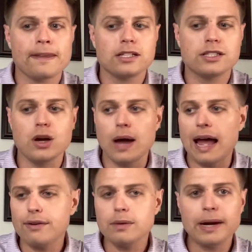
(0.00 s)
So
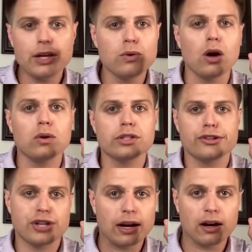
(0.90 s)
everybody who owns a
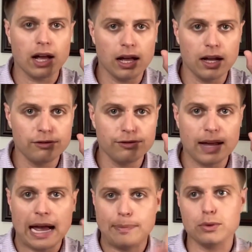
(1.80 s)
share of
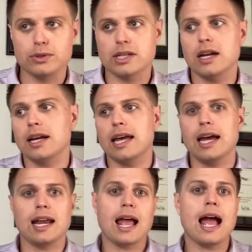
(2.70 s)
Apple is going to
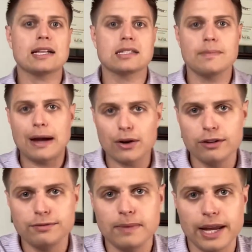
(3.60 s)
get X amount
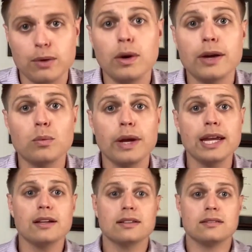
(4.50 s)
of money when
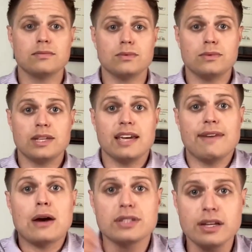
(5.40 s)
we give
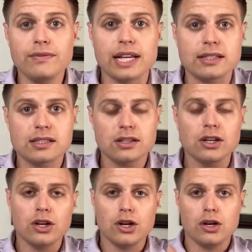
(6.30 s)
out dividends.
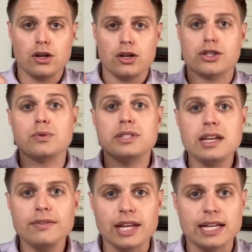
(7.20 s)
So
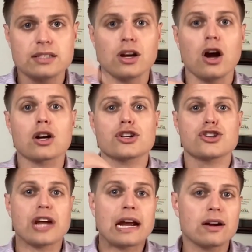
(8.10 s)
dividends are a
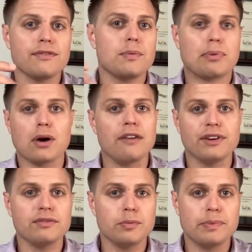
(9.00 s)
share of the profit
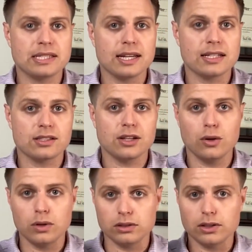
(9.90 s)
of a business. So
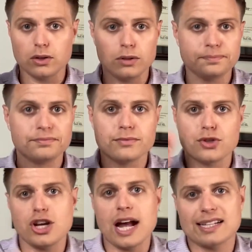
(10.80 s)
a little
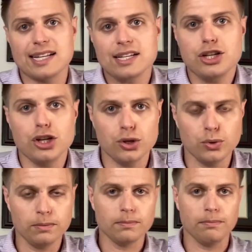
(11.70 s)
check sent to you
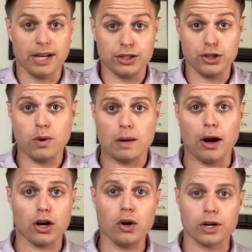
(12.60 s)
because you are
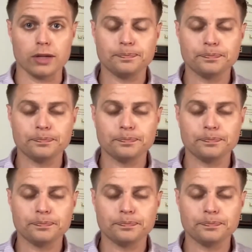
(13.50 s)
part owner.